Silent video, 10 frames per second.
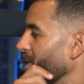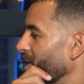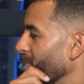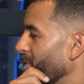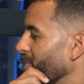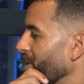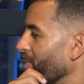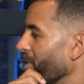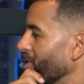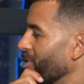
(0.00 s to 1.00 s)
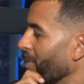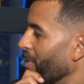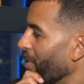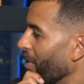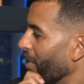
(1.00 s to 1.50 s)
it's because people were in trouble
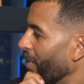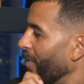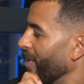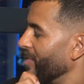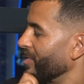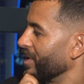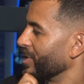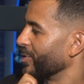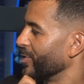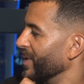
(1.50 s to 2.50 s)
more or maybe it's because of social